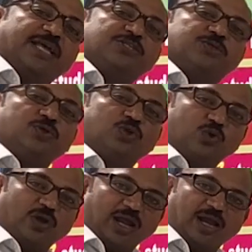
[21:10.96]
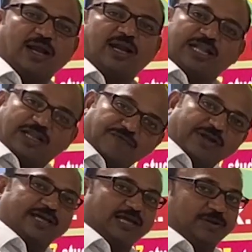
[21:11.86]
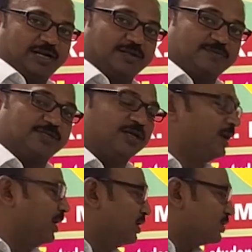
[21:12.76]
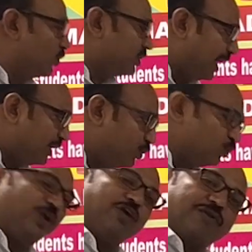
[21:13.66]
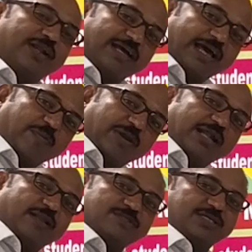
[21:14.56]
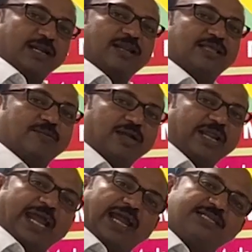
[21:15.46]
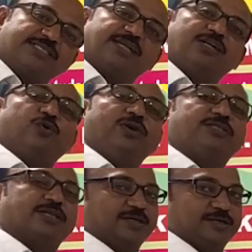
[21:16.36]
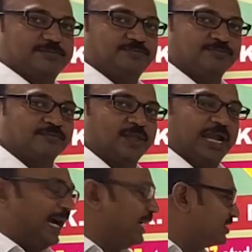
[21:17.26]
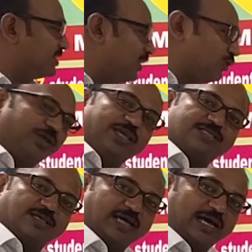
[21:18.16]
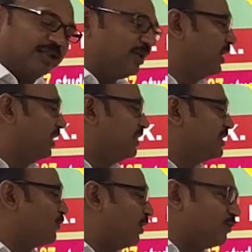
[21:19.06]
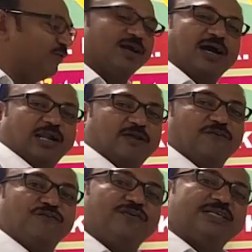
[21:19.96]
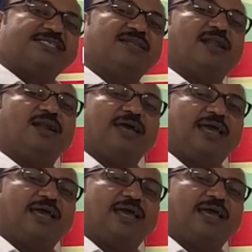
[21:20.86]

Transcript: attached to two different carbon atoms so that two different carbon atoms are nothing but adjacent to each other. Adjacent to each other, this what we call vicinal